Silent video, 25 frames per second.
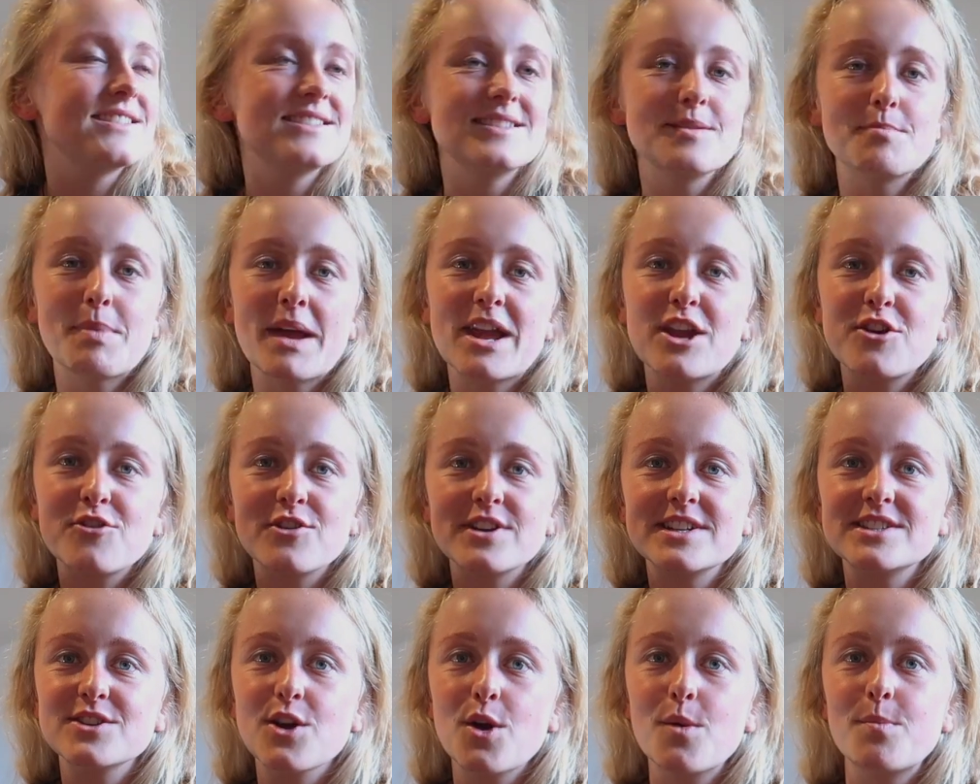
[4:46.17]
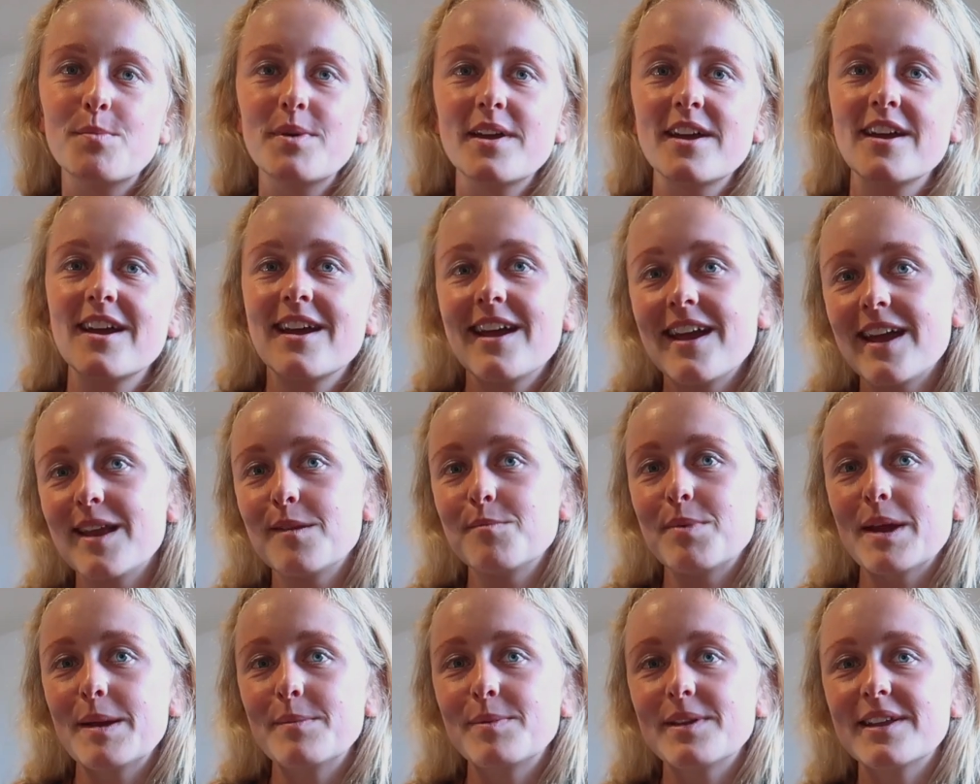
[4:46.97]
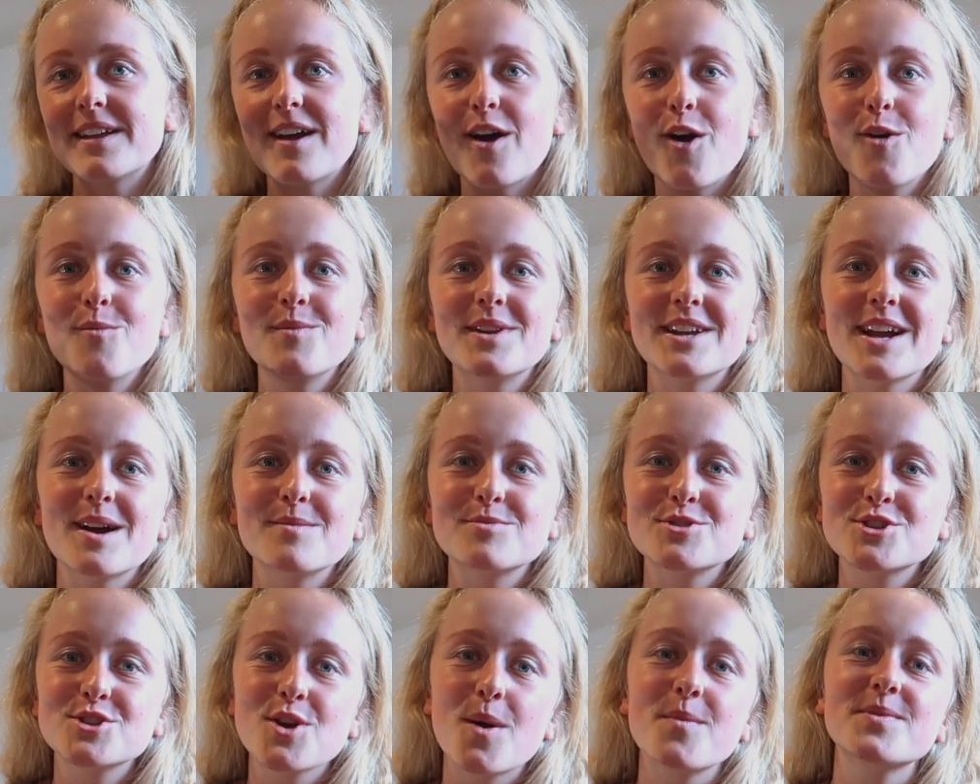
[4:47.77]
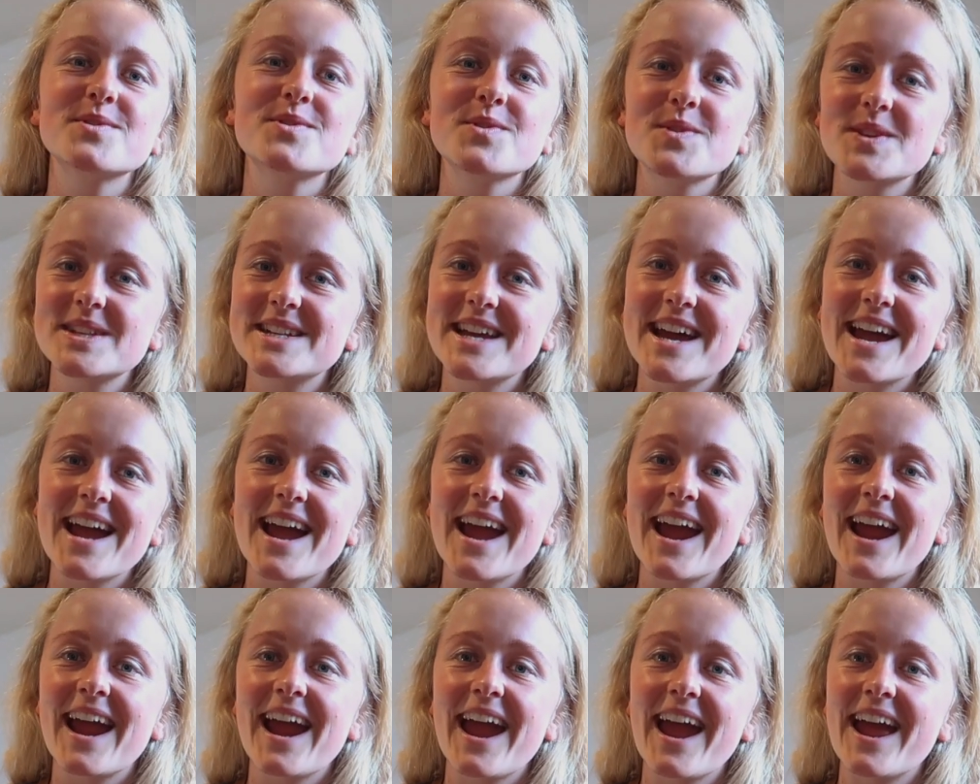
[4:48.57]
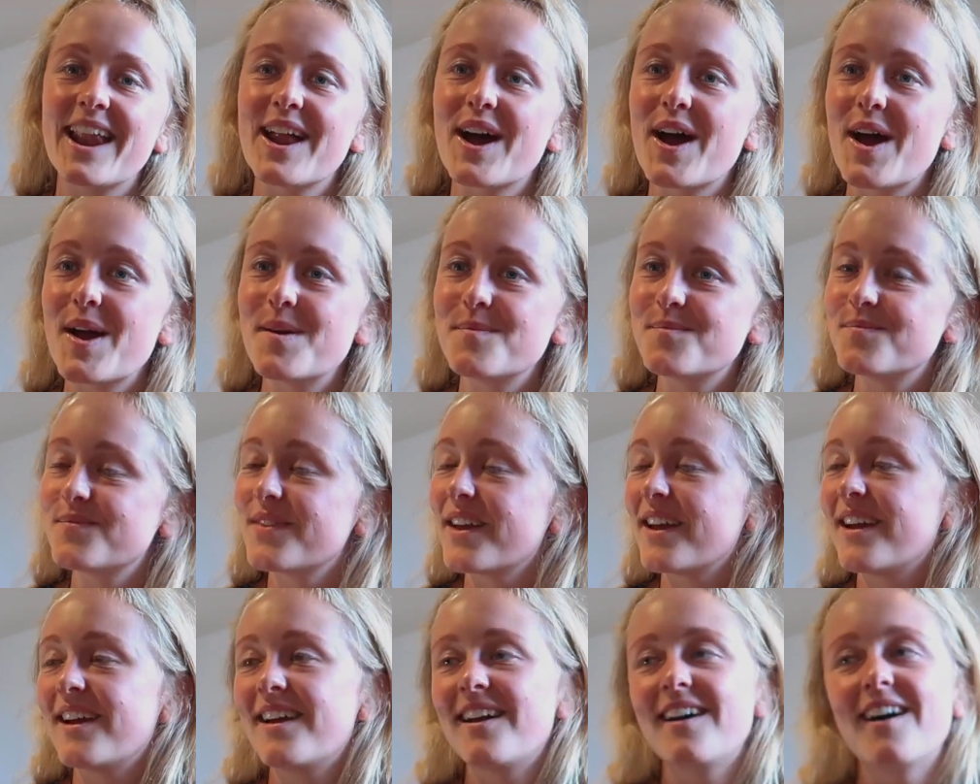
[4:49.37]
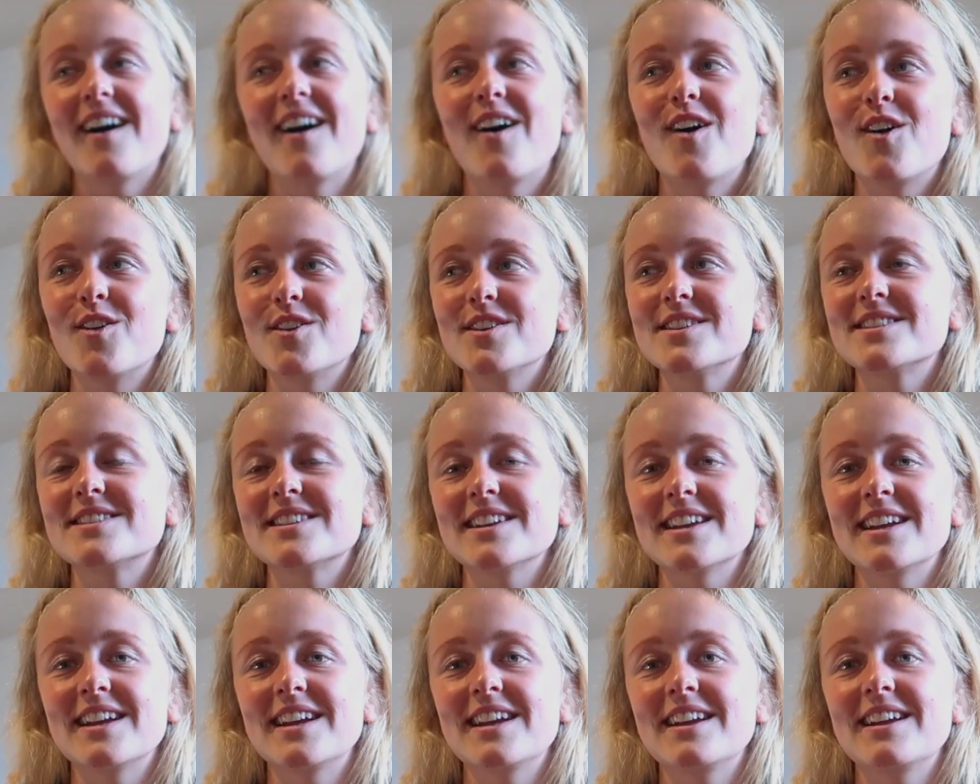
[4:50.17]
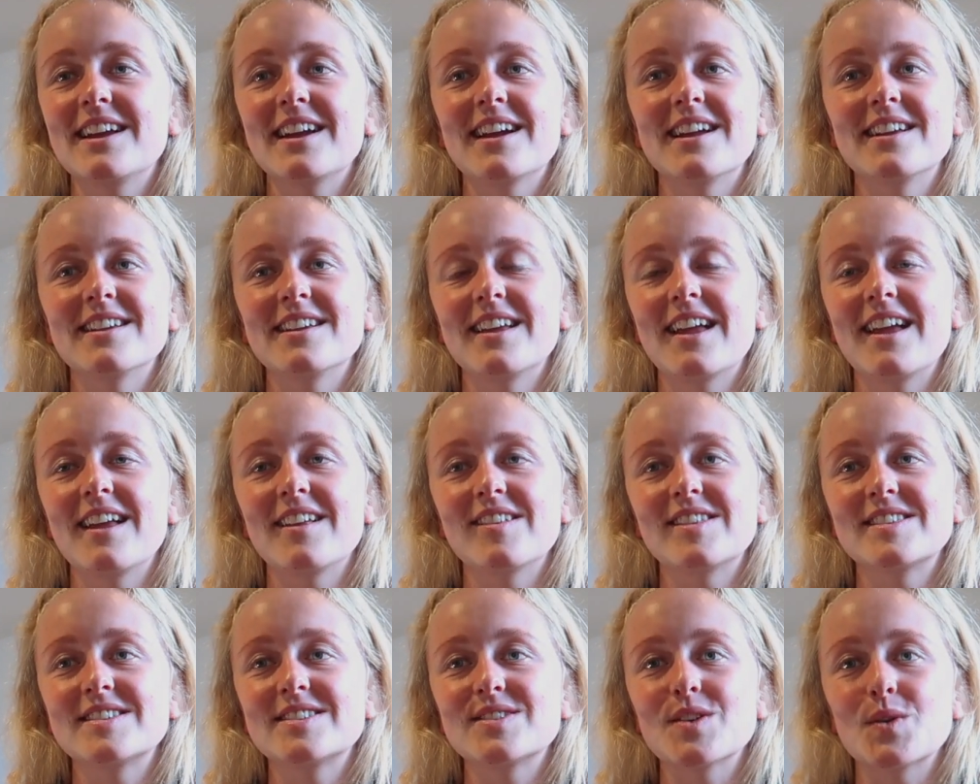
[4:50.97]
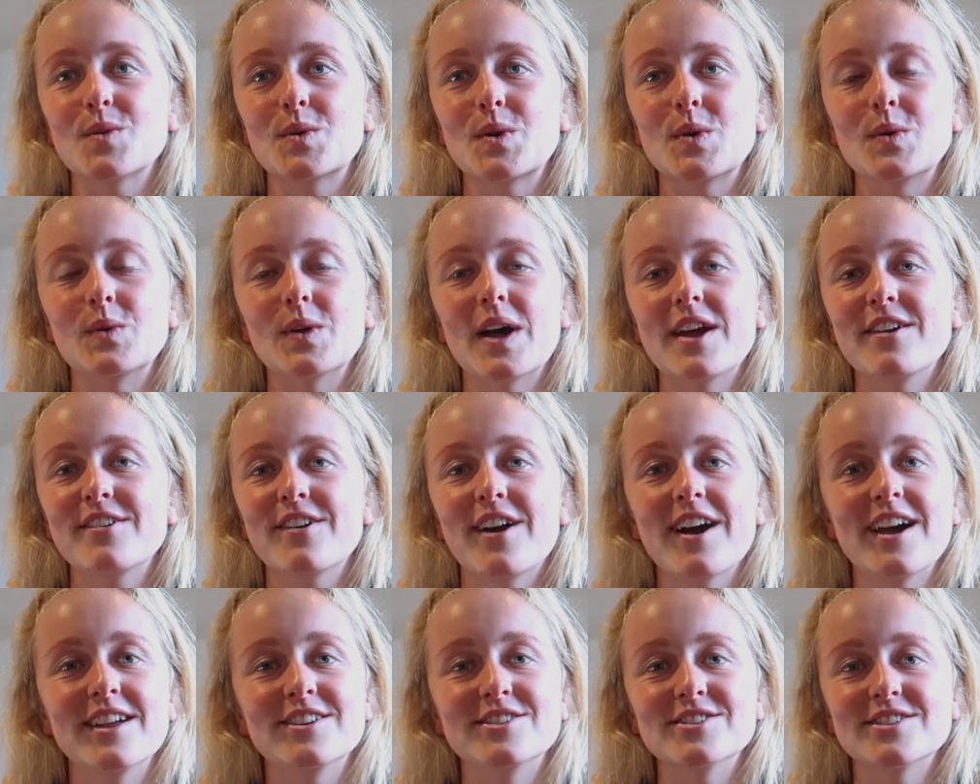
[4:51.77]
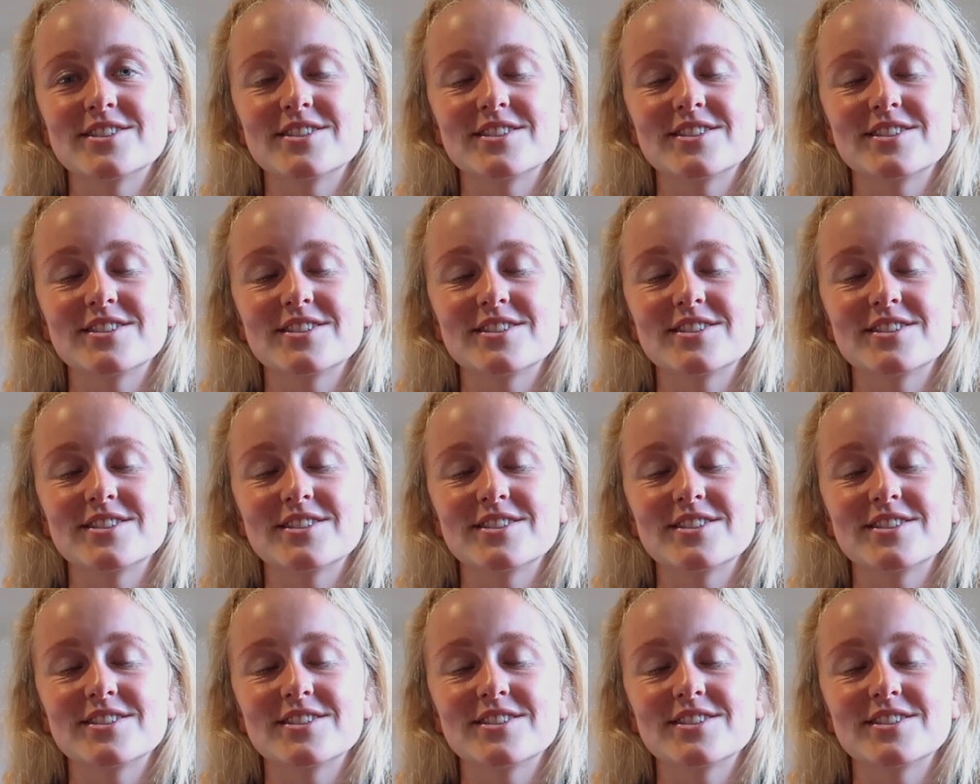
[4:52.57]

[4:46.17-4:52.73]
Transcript: the bakery's open, people are opening up shops for the day, and I'm honestly, it's so cool. I